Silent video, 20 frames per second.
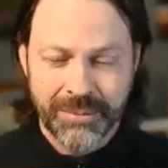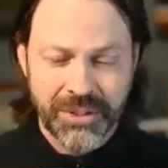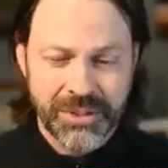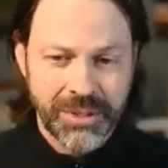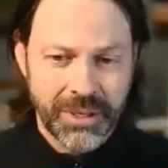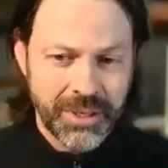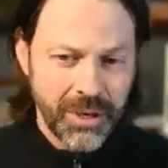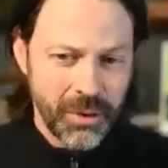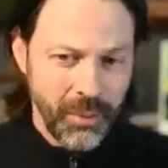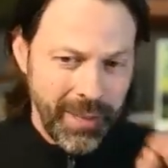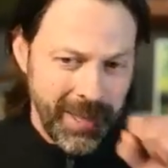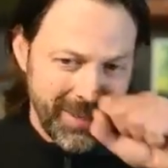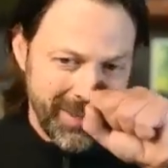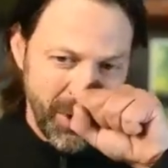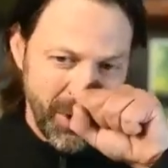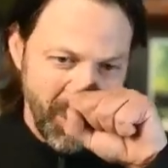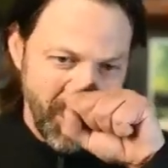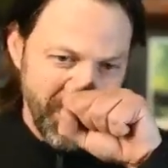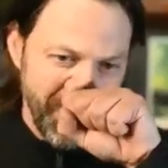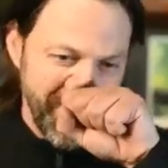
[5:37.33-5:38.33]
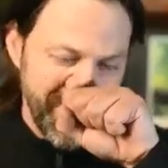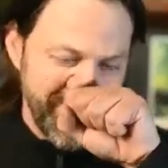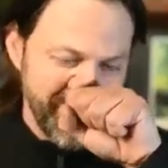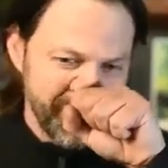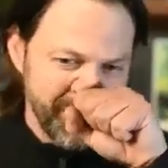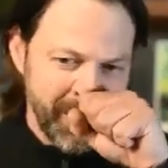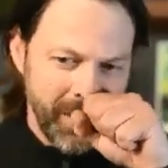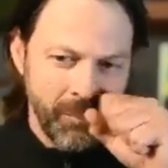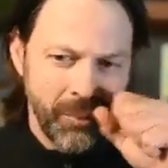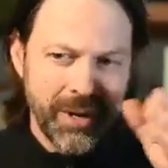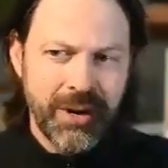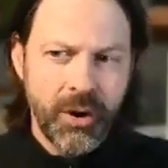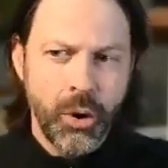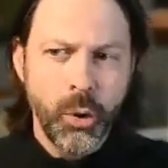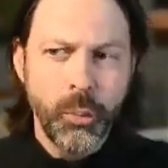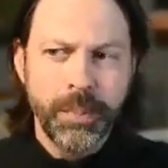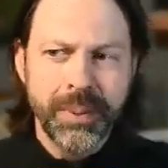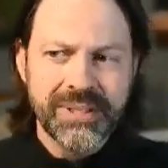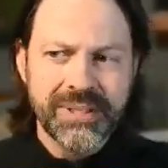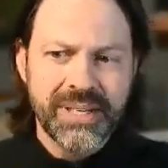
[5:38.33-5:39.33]
just going to go ahead and open it. And when it
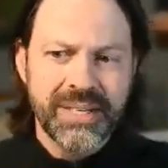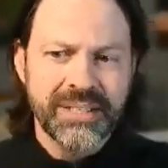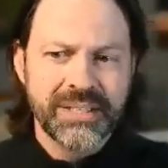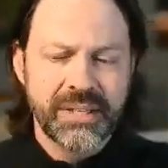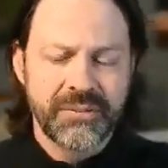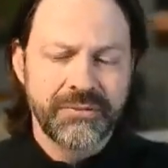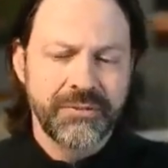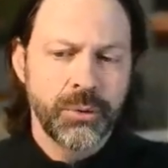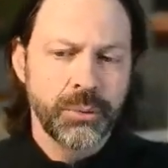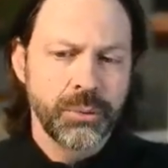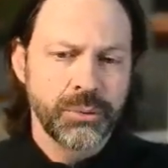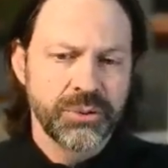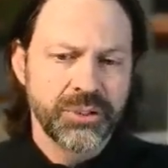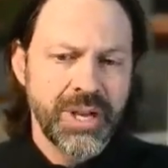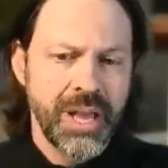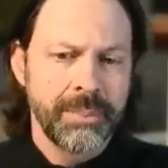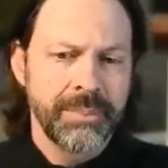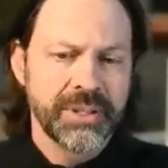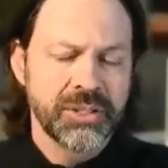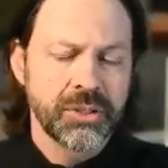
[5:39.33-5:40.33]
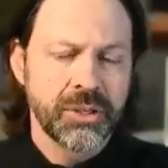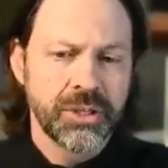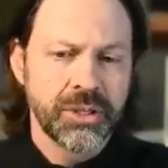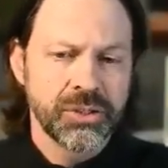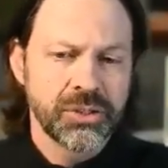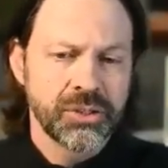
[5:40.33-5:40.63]
opens it into Photoshop, it's going to